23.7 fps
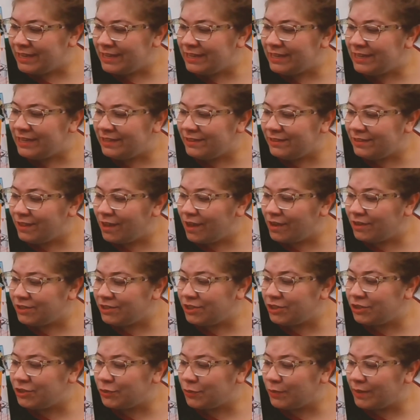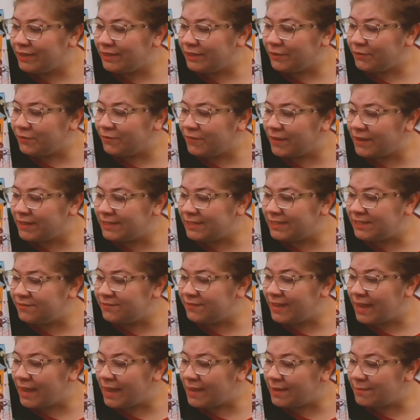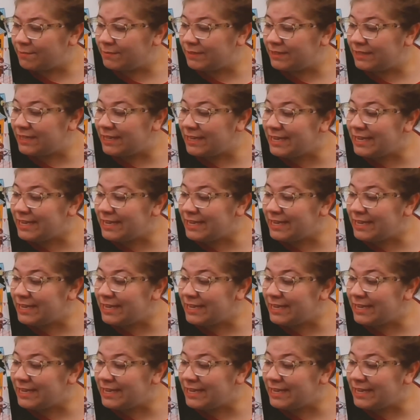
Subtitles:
He longed to join their festive games.